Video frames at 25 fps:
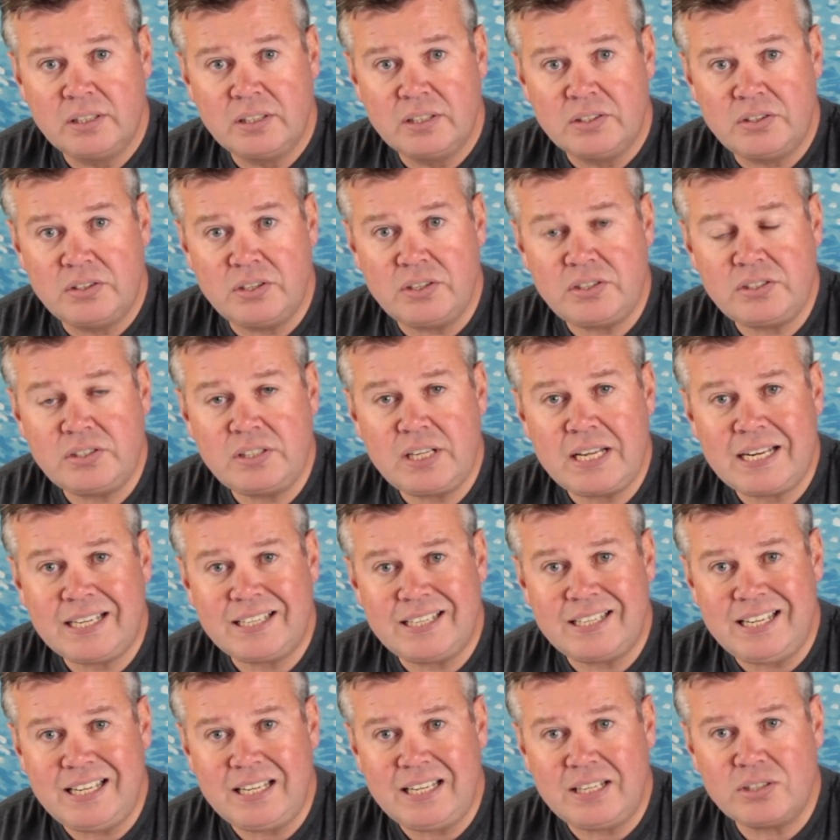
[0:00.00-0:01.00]
This
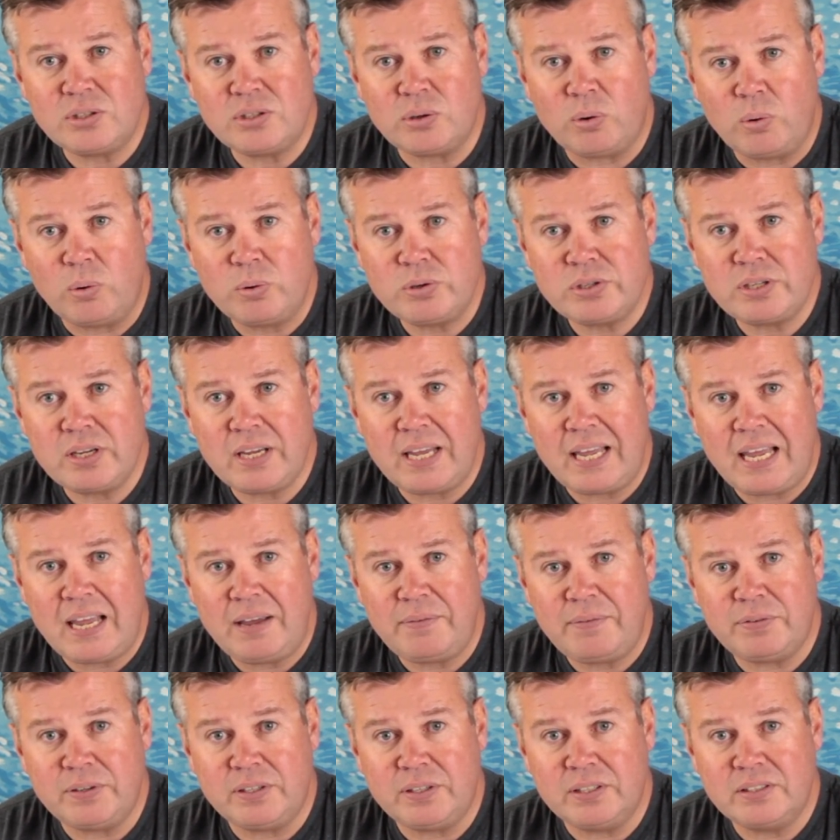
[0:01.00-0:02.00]
technique is also
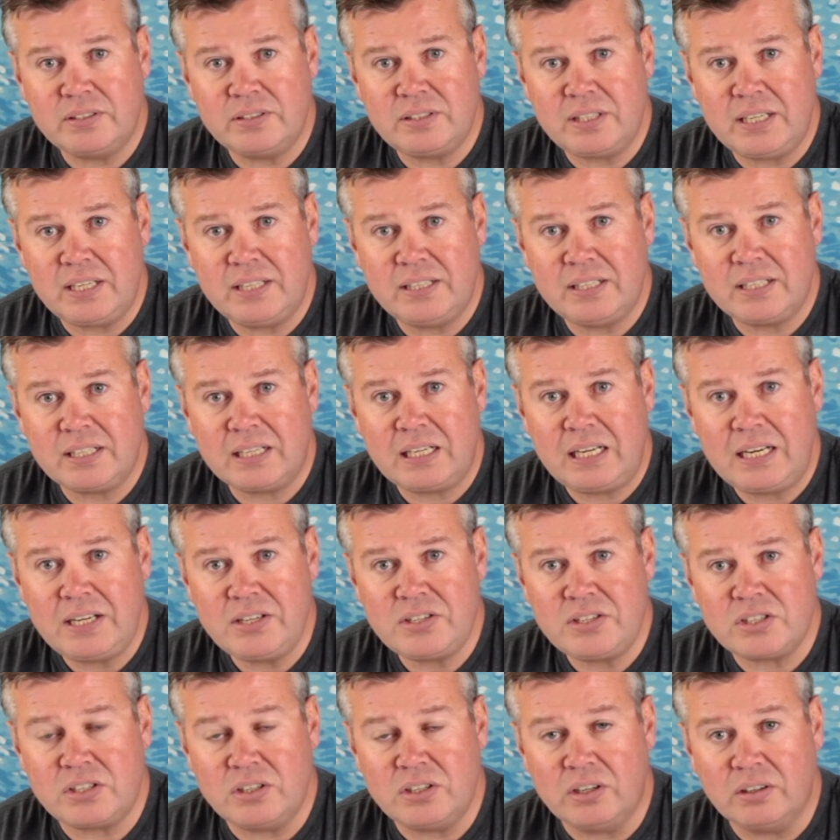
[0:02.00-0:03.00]
evident in the
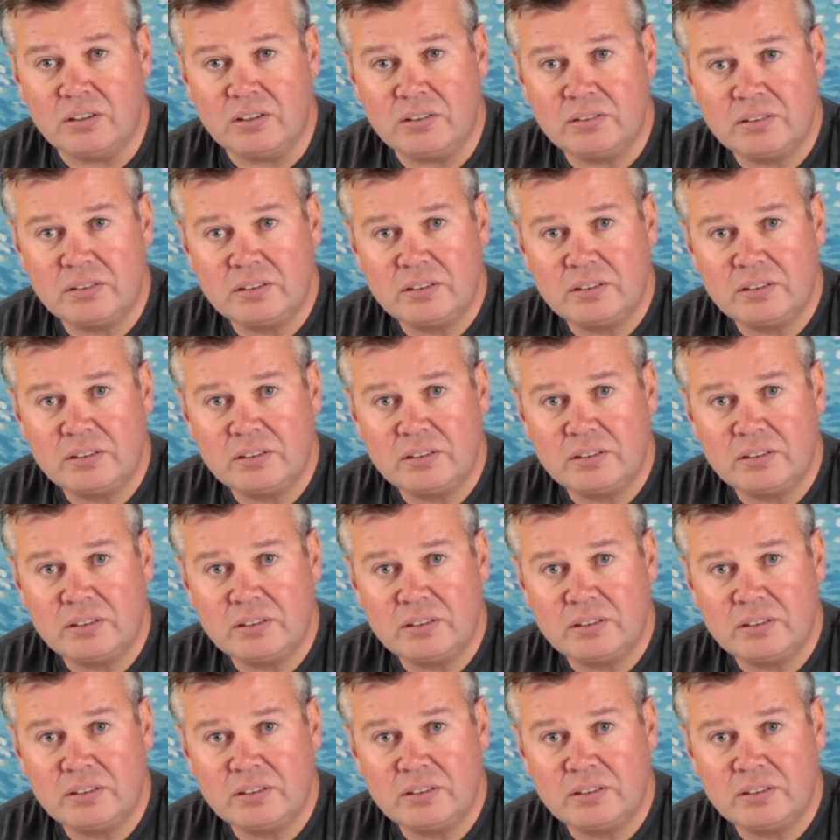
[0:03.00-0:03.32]
clinch knot.